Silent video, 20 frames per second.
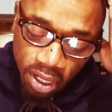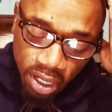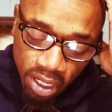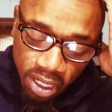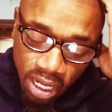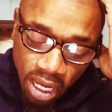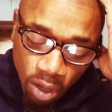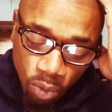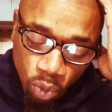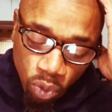
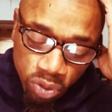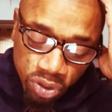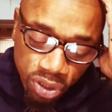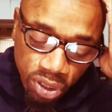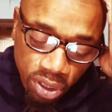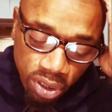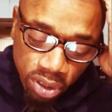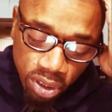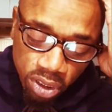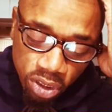And I will
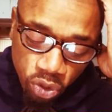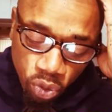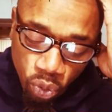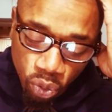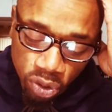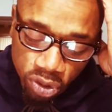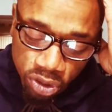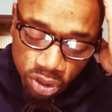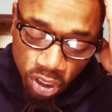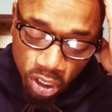tender
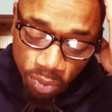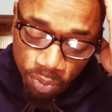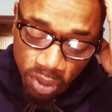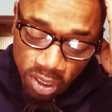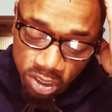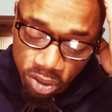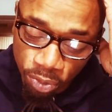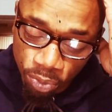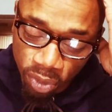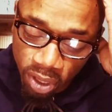towards them
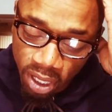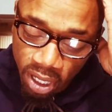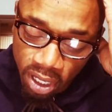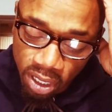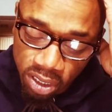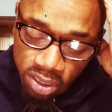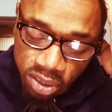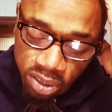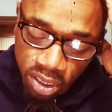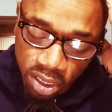as a
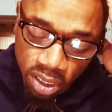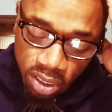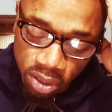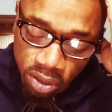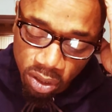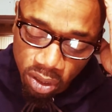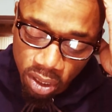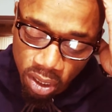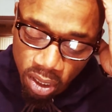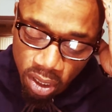man is
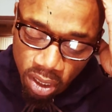tender